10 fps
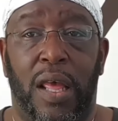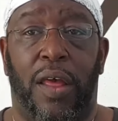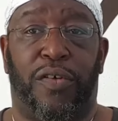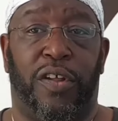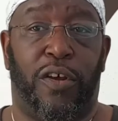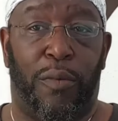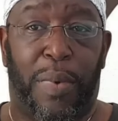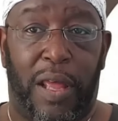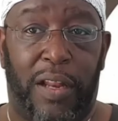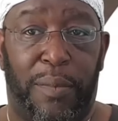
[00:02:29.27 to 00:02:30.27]
as you can tell
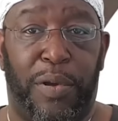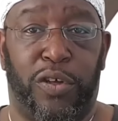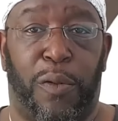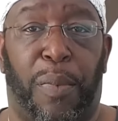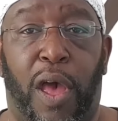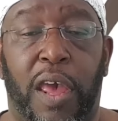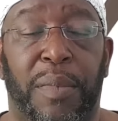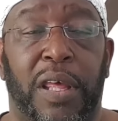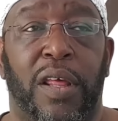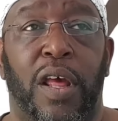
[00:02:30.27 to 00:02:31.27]
by the pictures behind
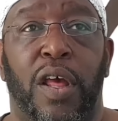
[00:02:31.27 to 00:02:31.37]
me.